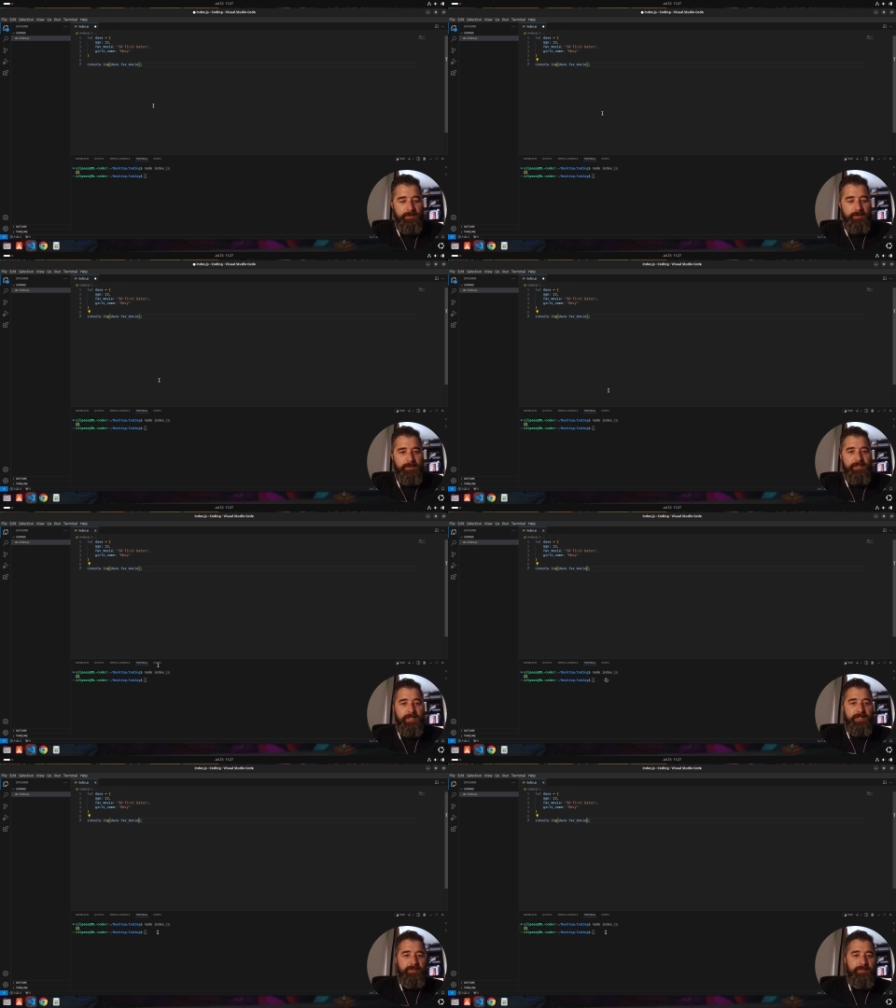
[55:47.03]

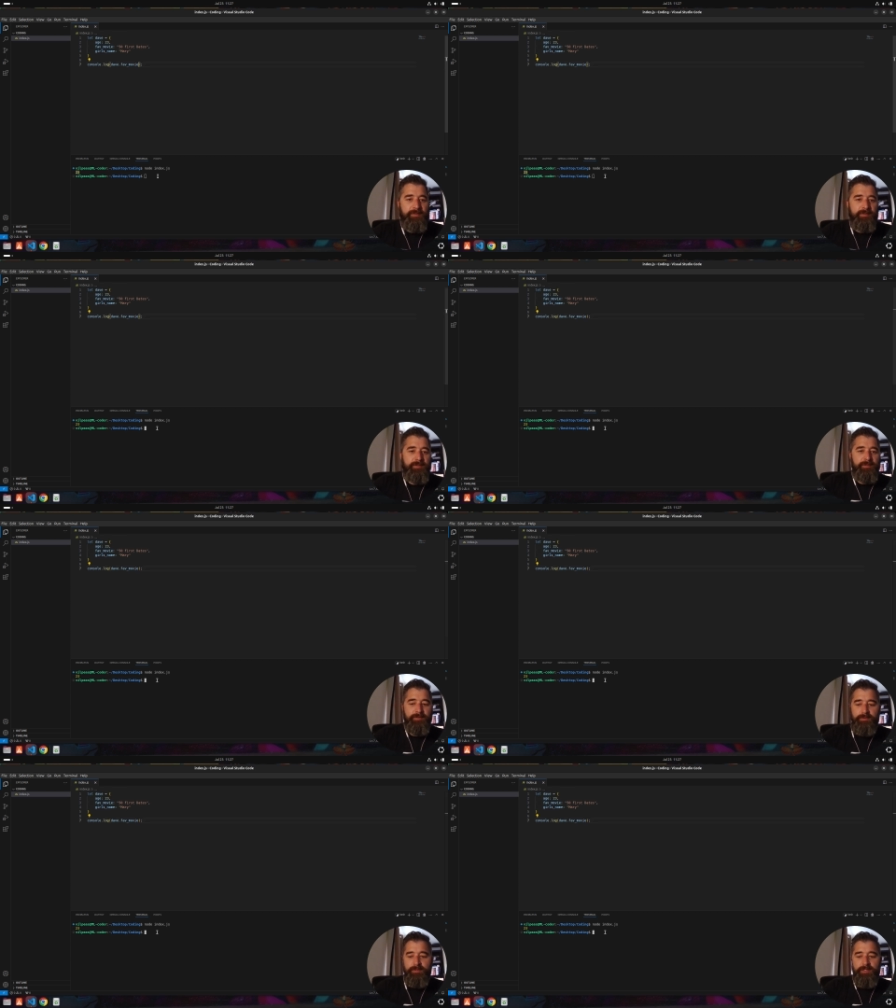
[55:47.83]
Save,
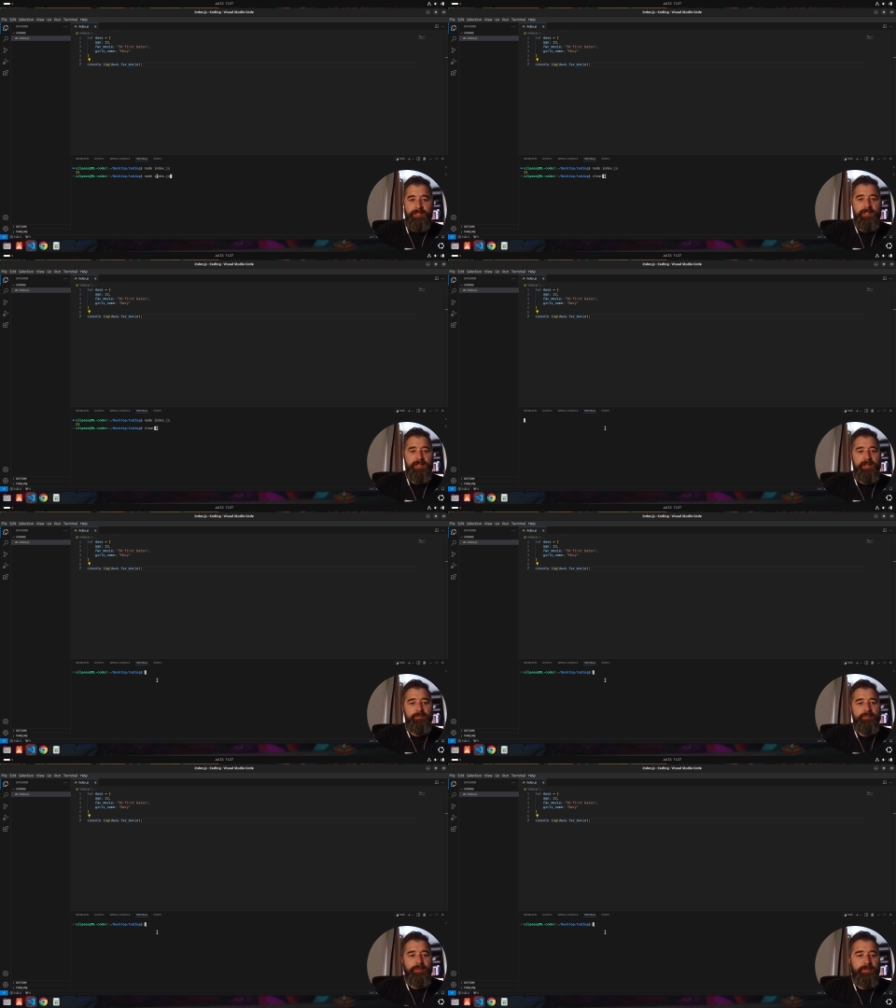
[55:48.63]
clear the
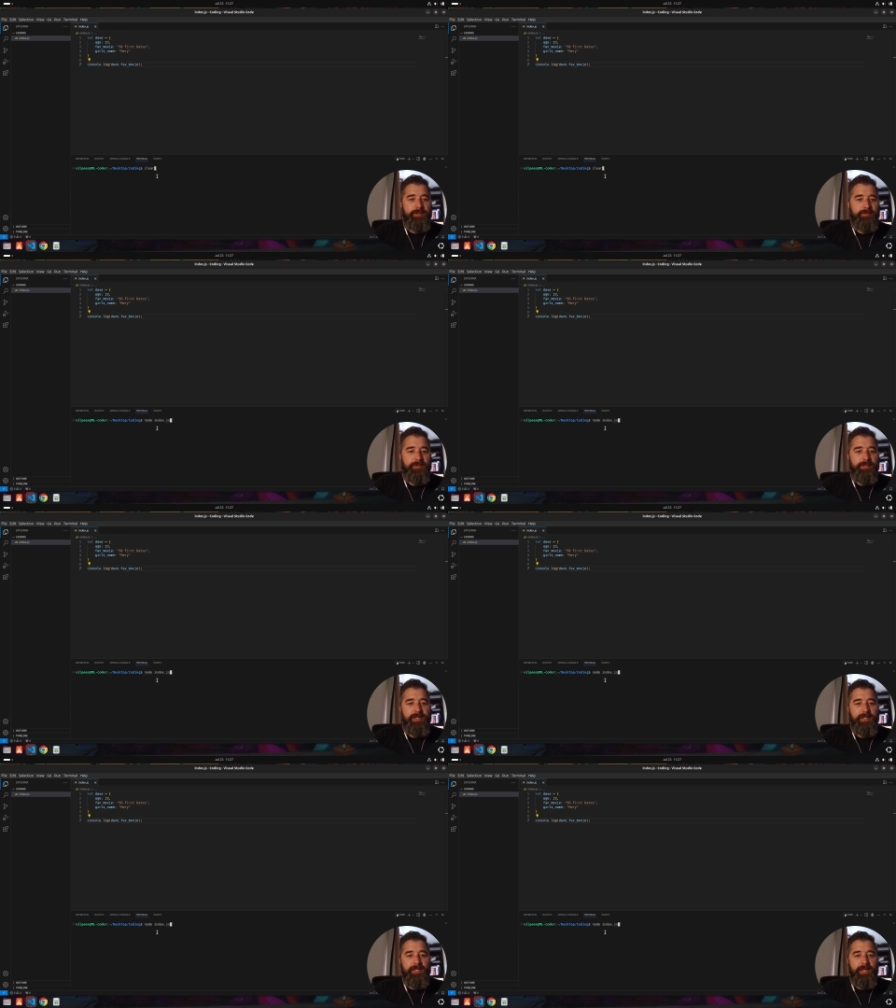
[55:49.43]
output, run
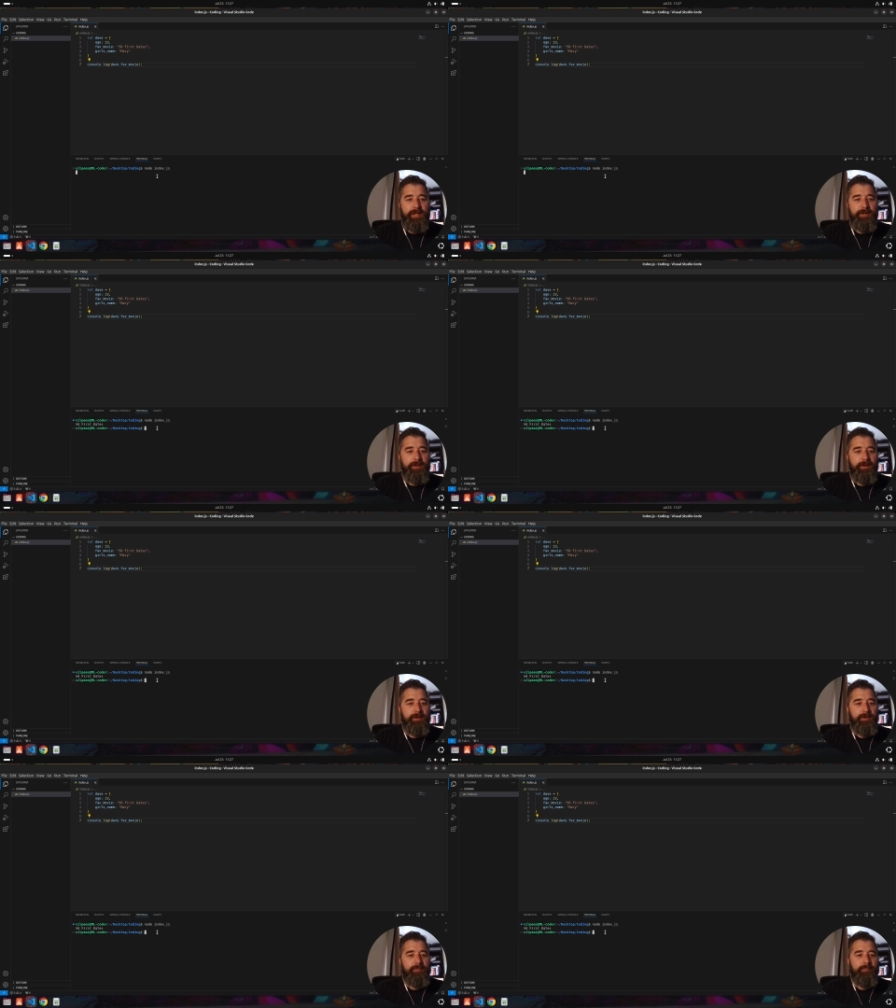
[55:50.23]
that again.
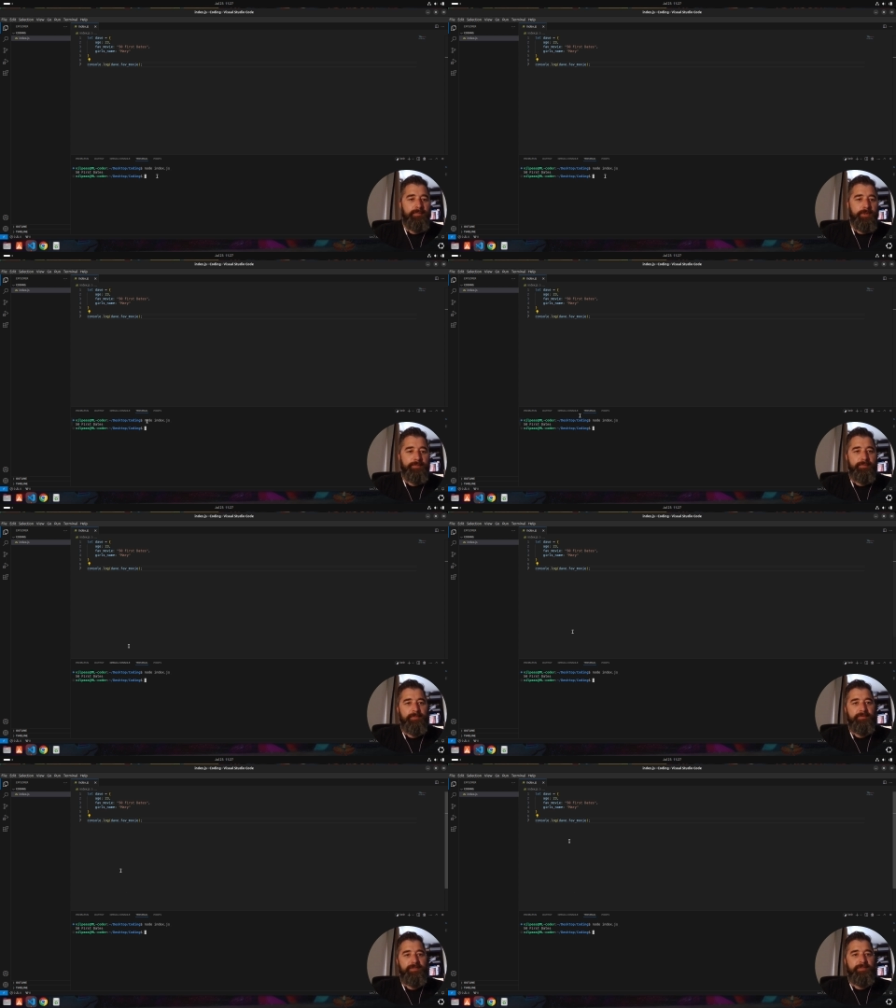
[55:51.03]
Boom,
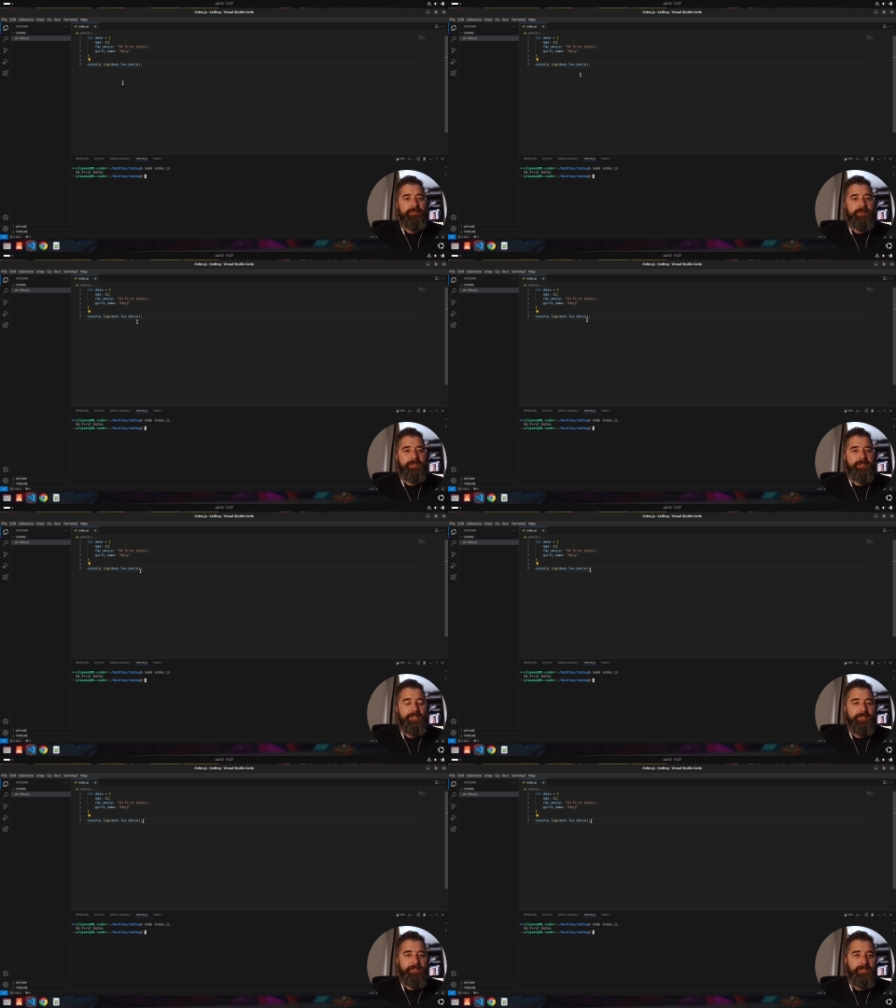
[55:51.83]
50 First
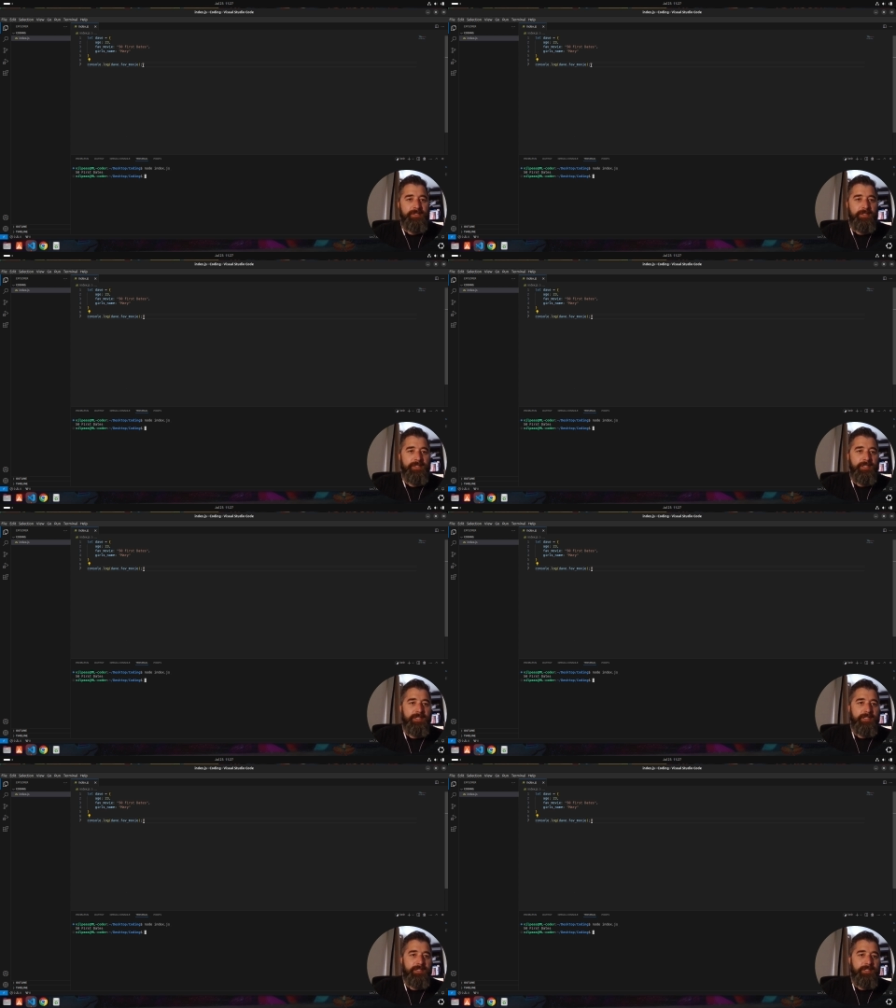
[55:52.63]
Dates.
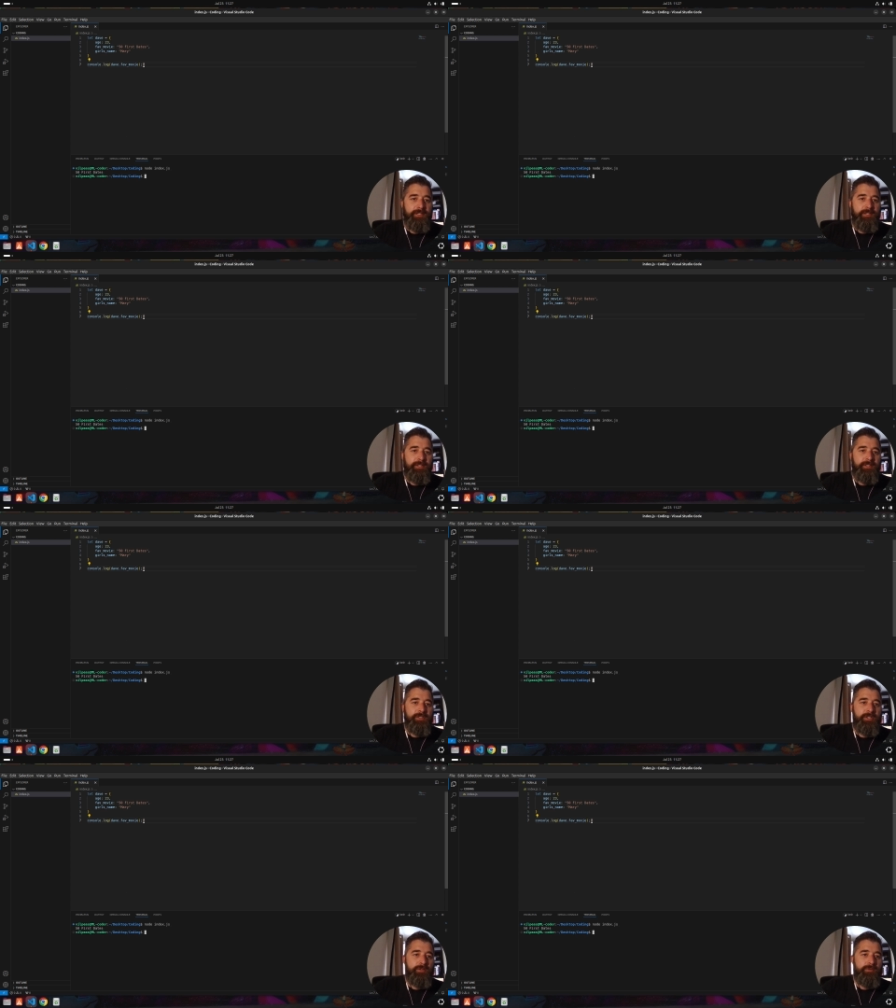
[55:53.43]

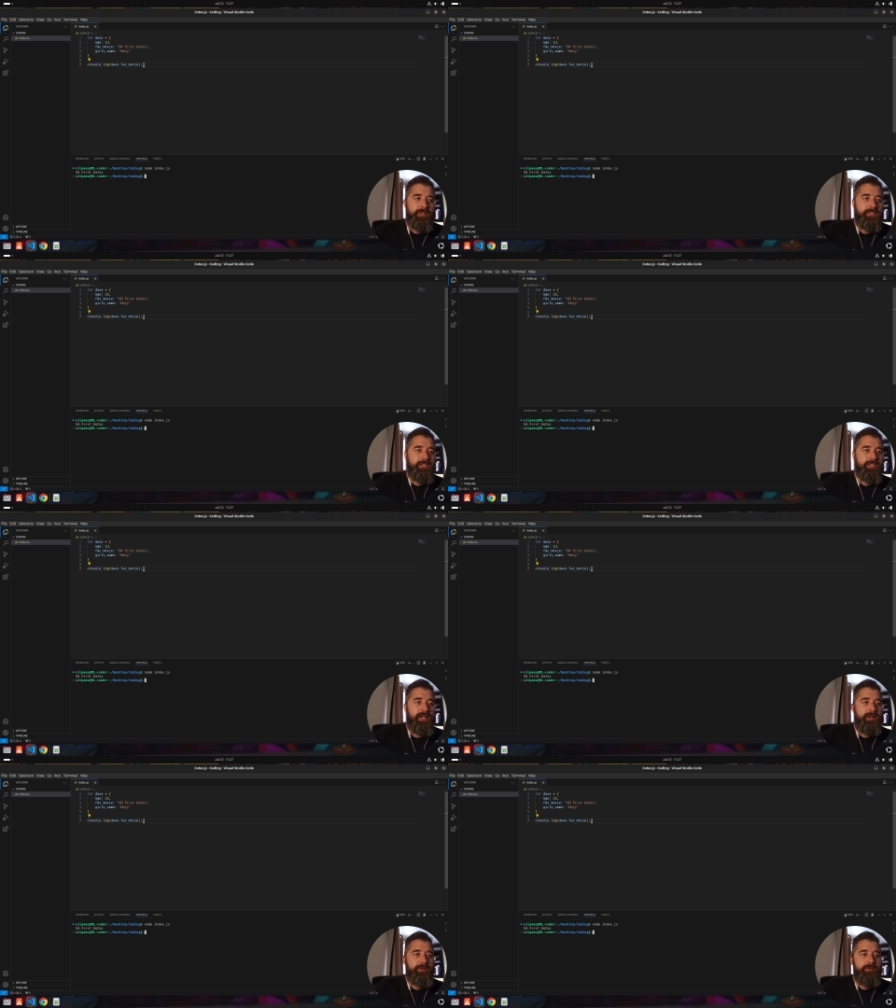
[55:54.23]
So this is
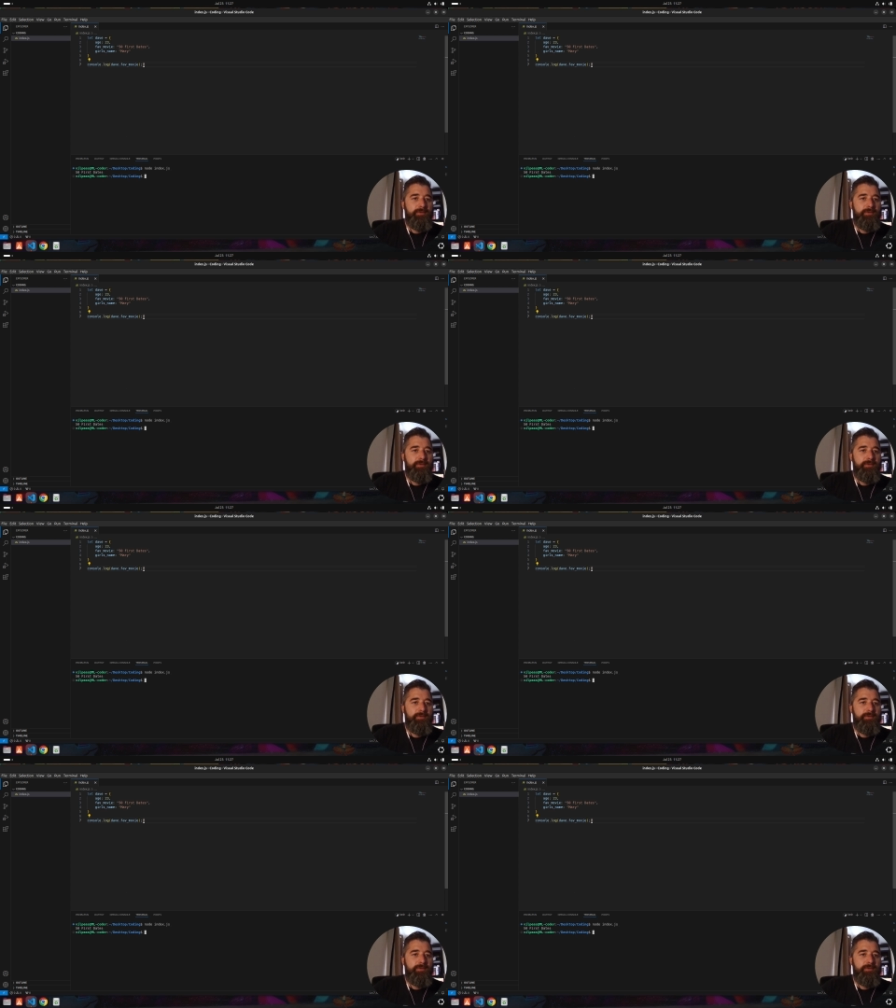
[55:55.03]
how